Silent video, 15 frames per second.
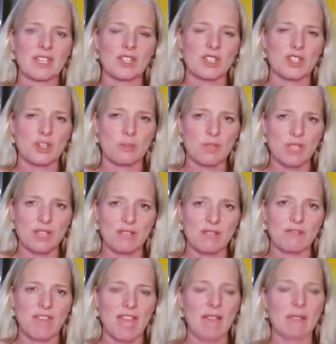terms of
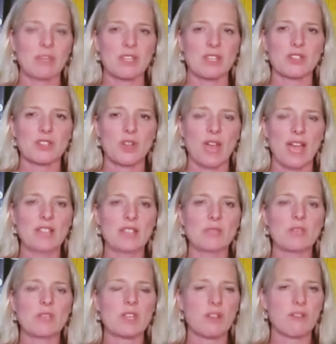that piece. So as
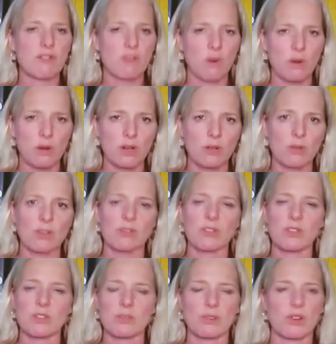we go forward with
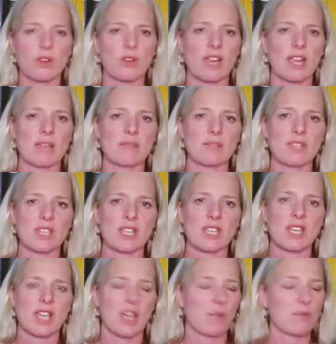new programs,
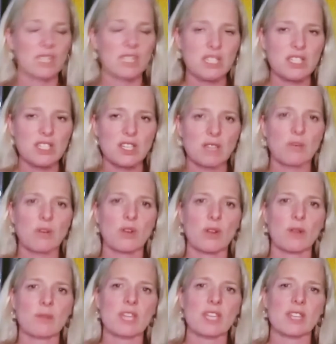existing
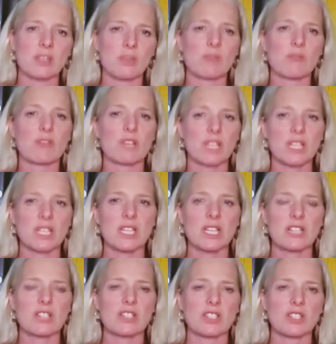programs, I think we really
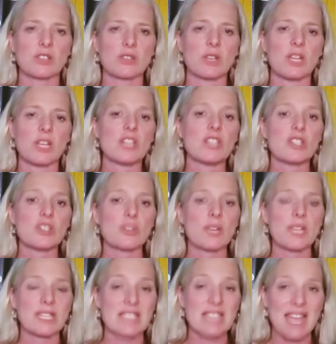need to do
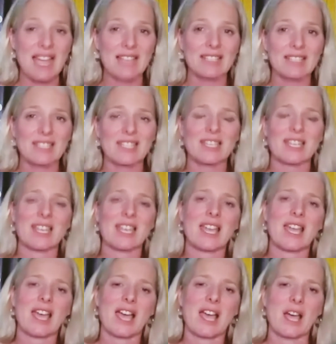exactly
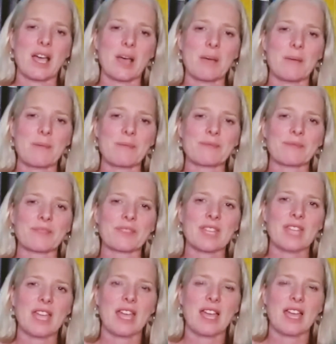
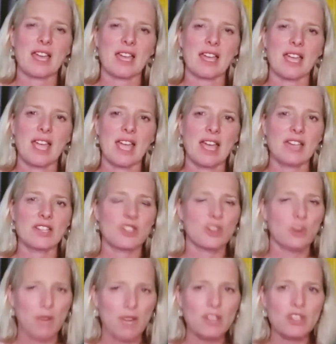as your
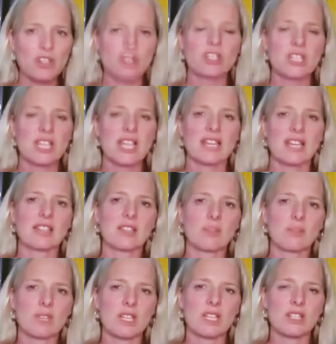questioner said. I think
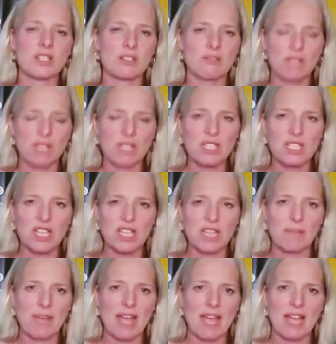we need to really step
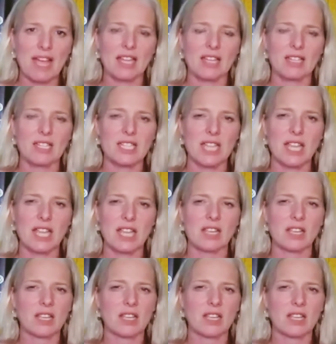back and say,